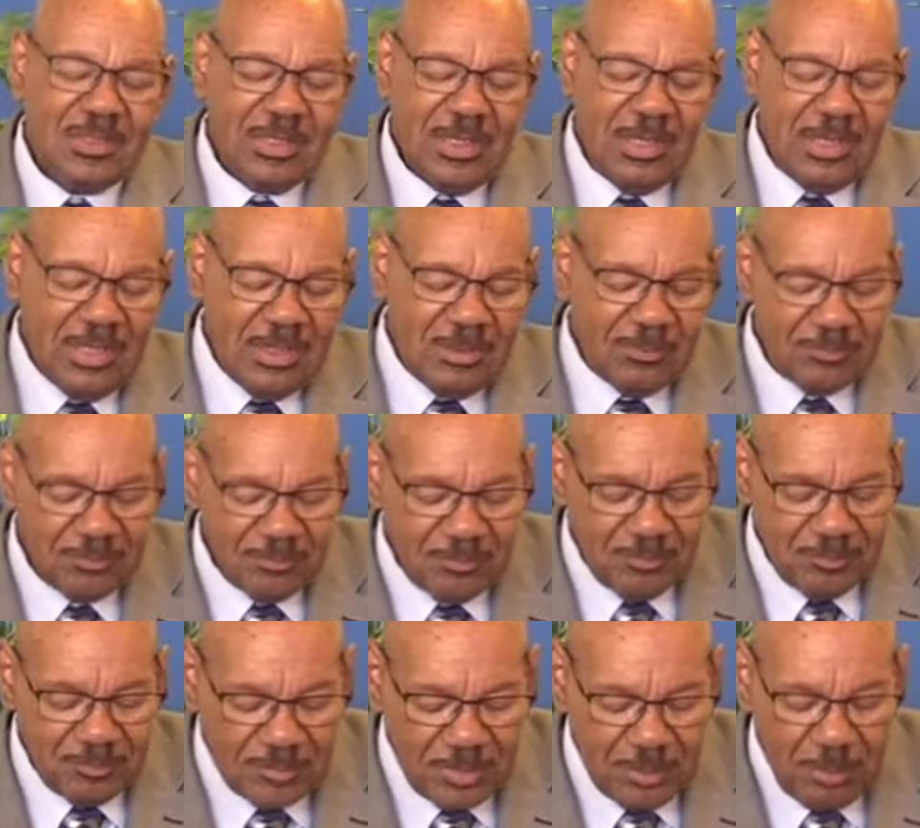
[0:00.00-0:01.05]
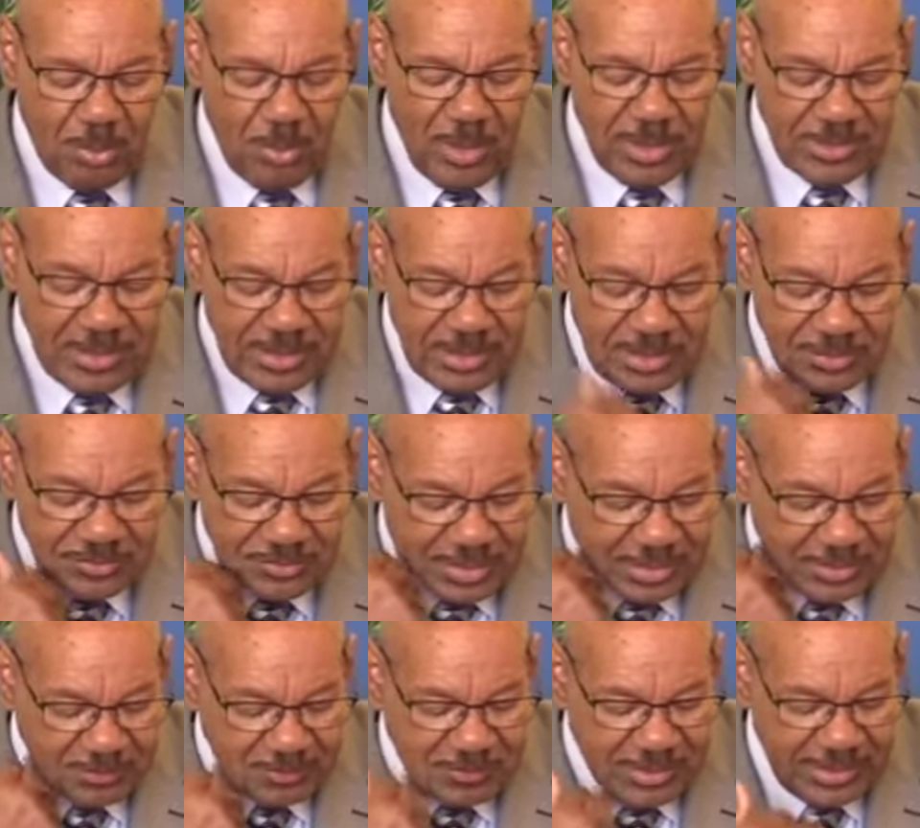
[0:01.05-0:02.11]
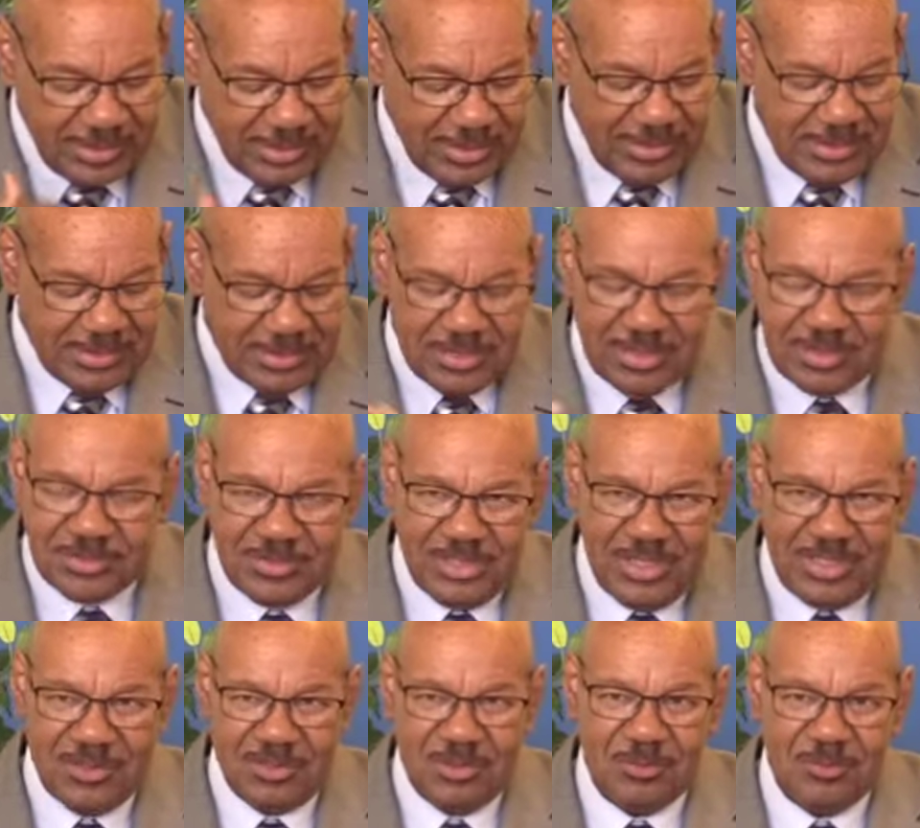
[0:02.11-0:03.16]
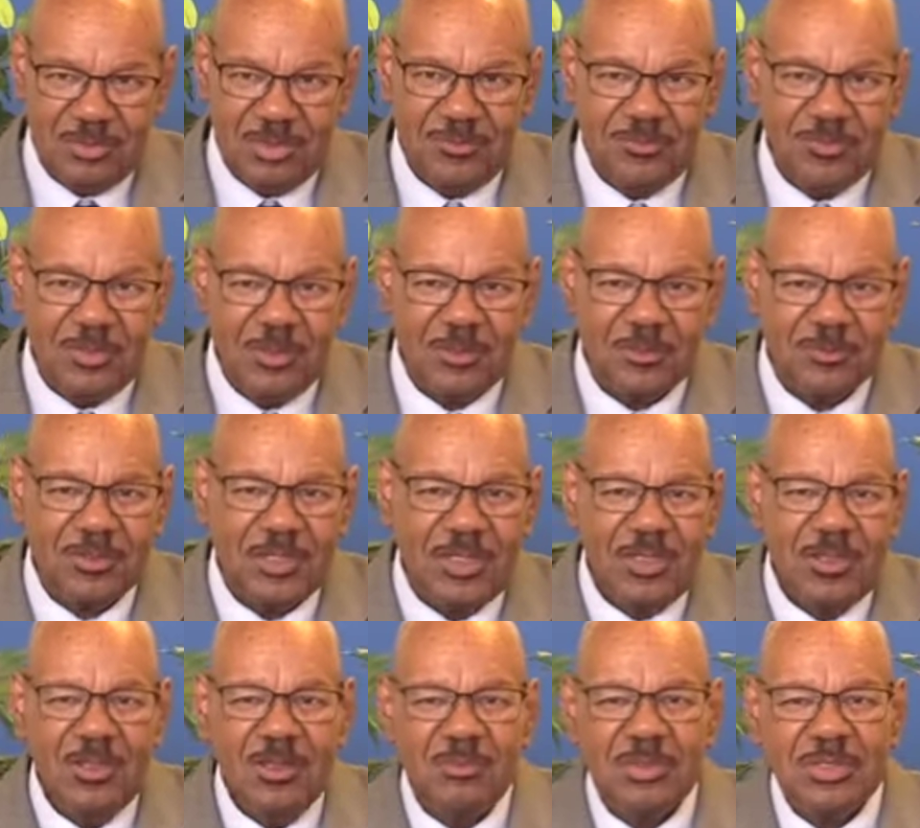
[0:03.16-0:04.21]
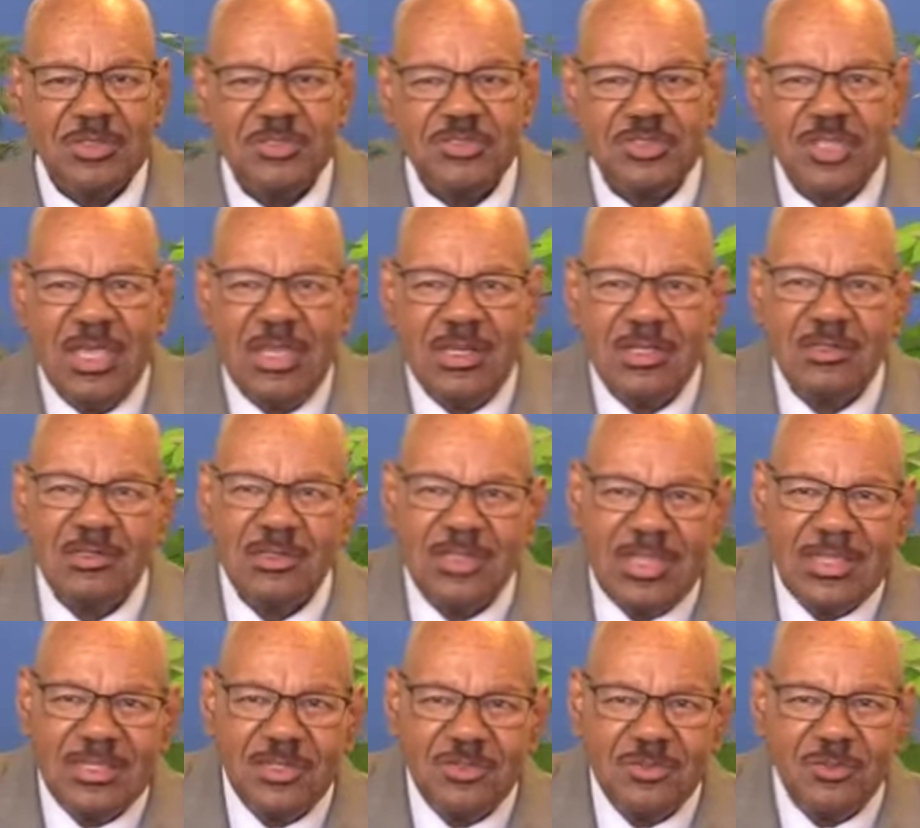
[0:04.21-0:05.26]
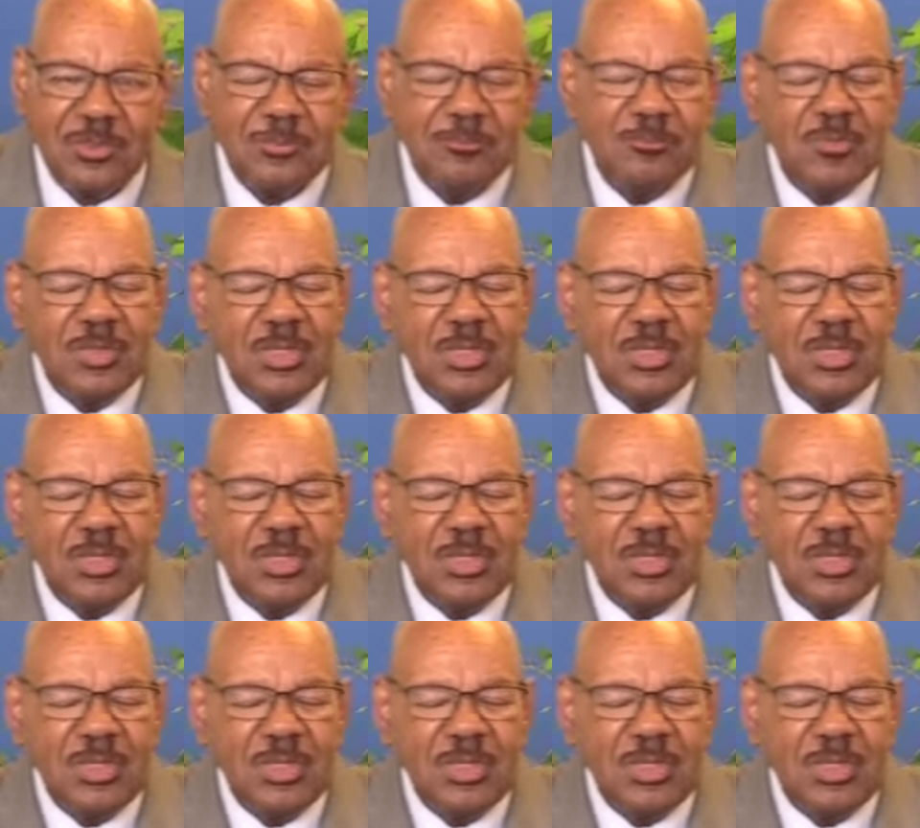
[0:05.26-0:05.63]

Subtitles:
The point is that he didn't intend to revolt, but it just kind of led to it.